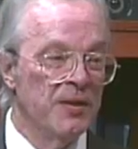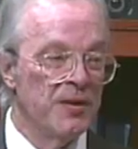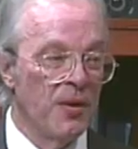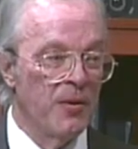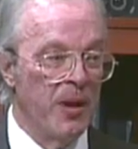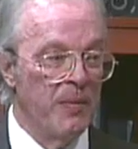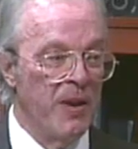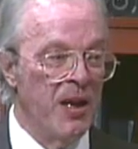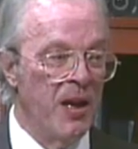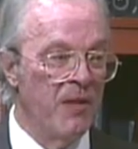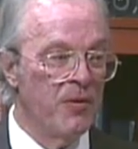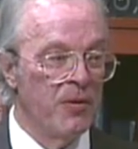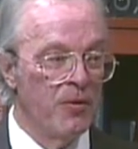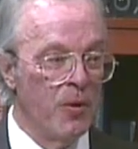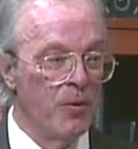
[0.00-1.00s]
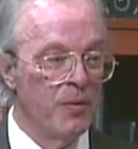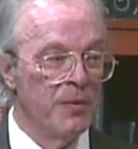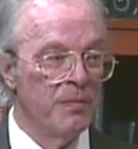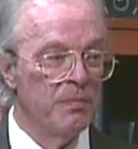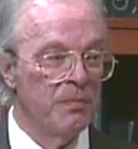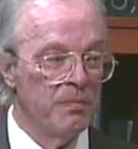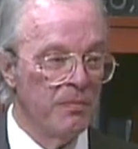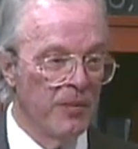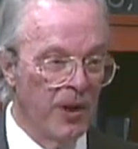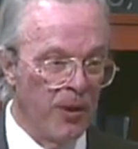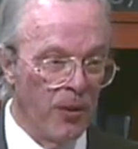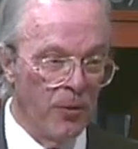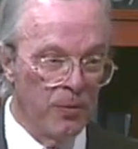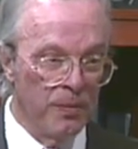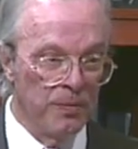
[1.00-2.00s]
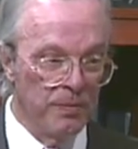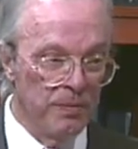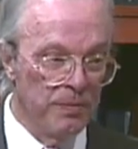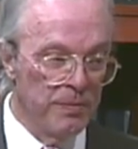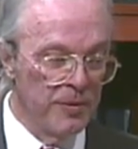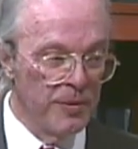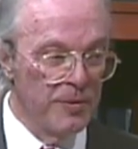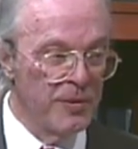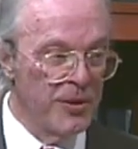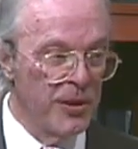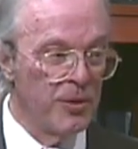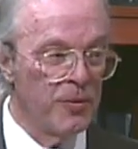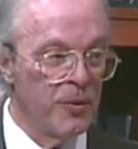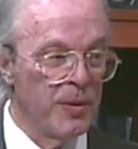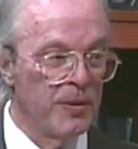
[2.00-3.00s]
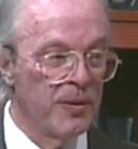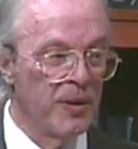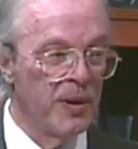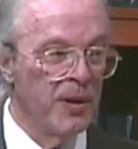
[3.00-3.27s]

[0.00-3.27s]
So they may have their own, you know, children